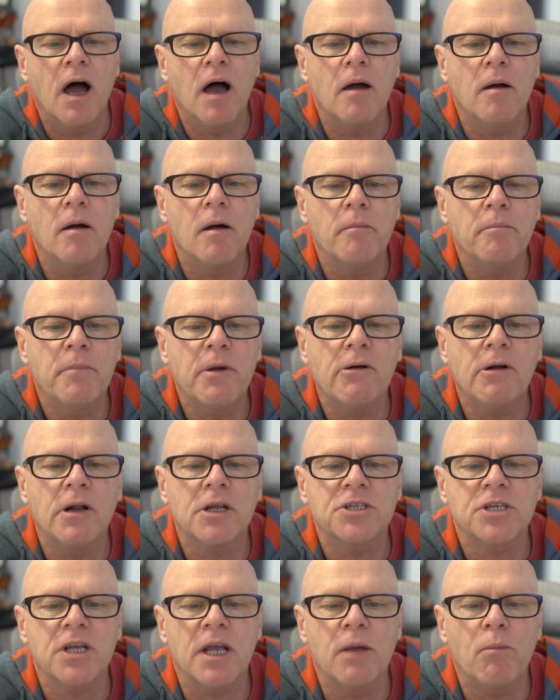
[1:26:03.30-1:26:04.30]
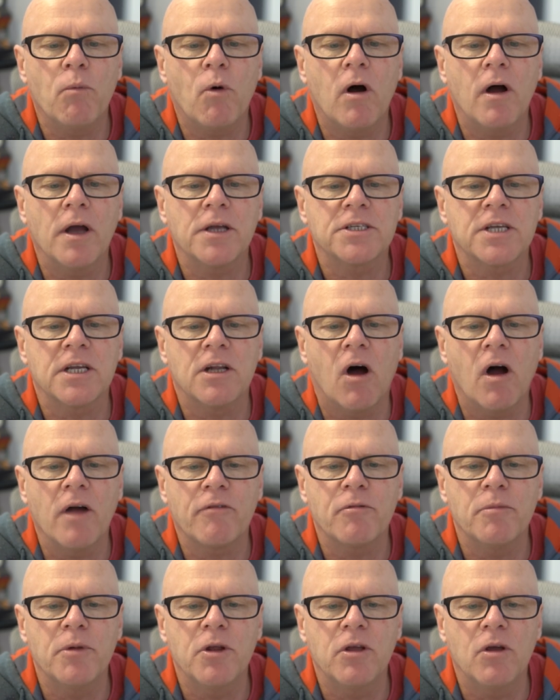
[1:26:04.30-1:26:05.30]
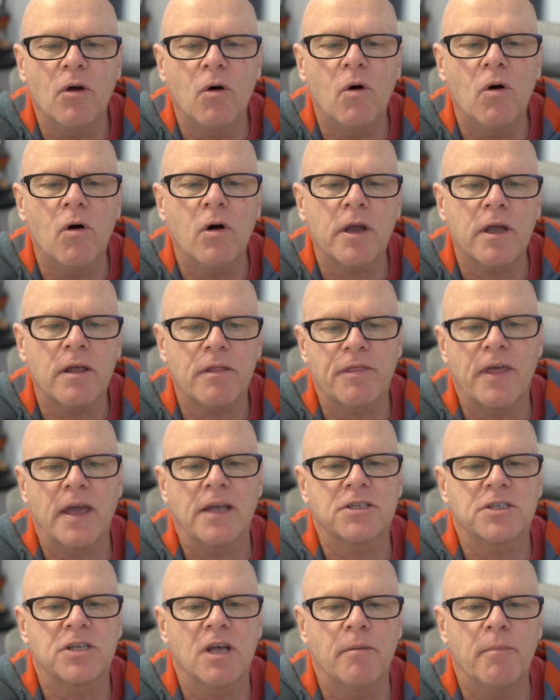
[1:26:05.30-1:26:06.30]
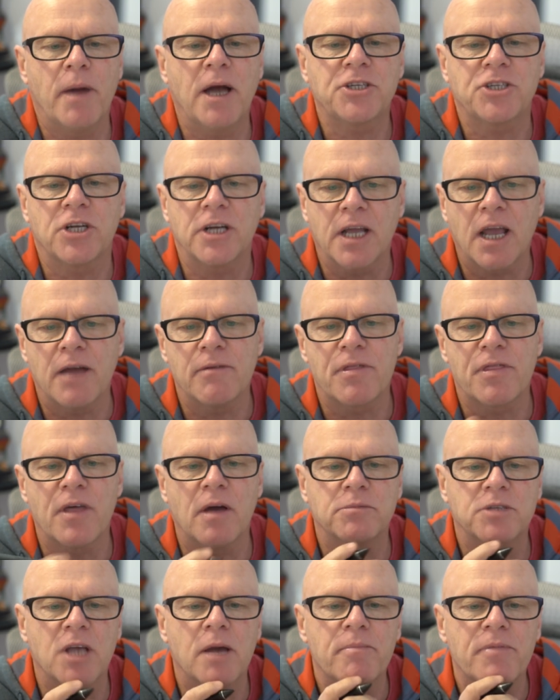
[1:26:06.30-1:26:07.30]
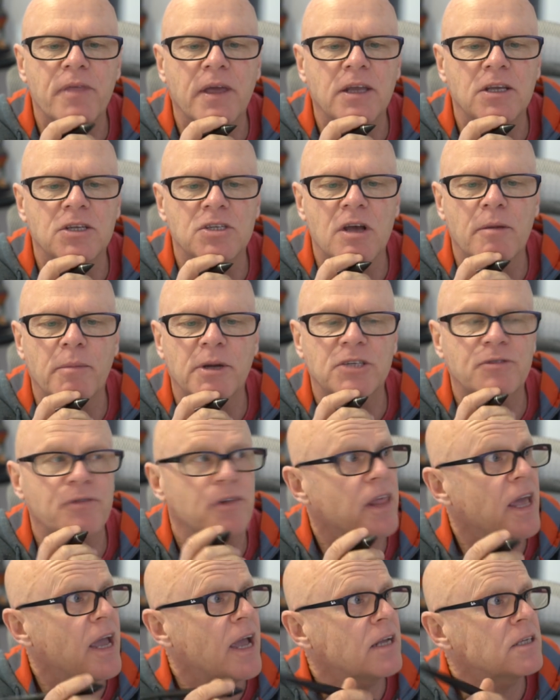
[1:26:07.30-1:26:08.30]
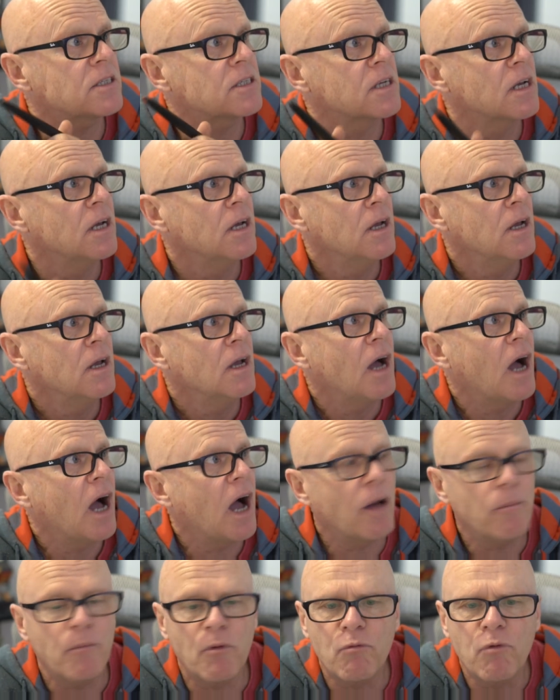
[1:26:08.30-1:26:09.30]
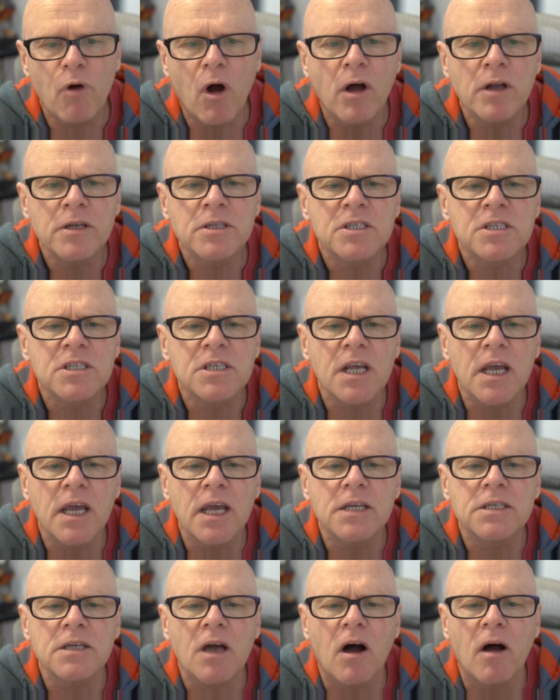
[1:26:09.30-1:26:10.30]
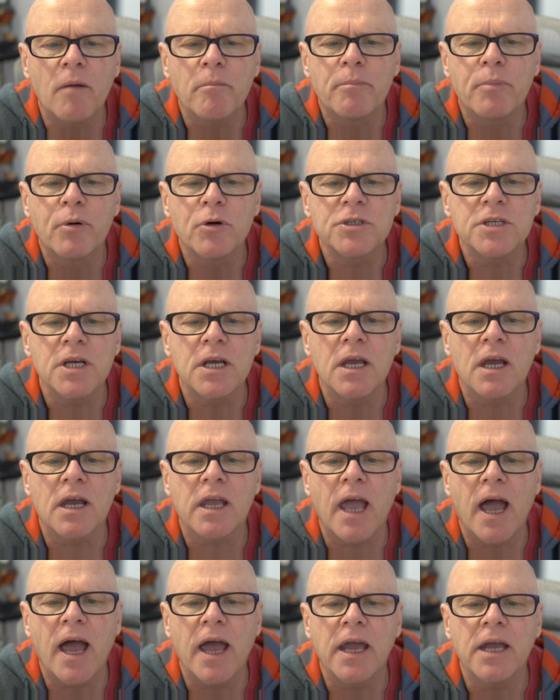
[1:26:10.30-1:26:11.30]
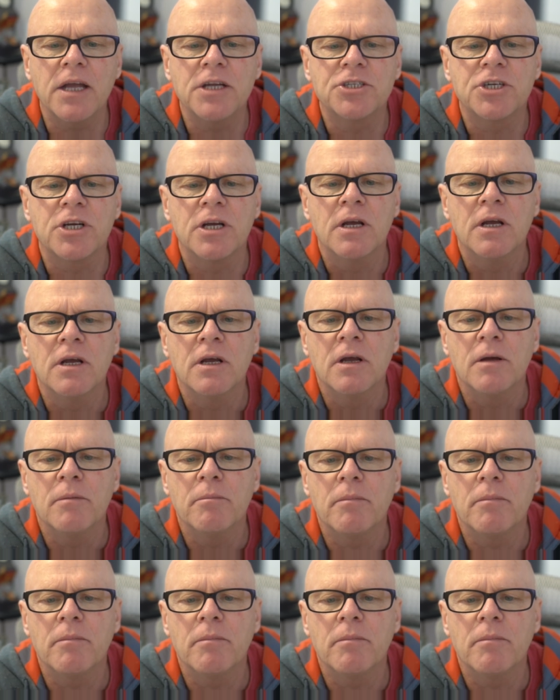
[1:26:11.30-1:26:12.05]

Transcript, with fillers: Uh, Mirrorless MY said hi from New York. Thanks so much, and he gave a thumbs up. Thank you so much for that. Um, Ron said I'm putting a cage.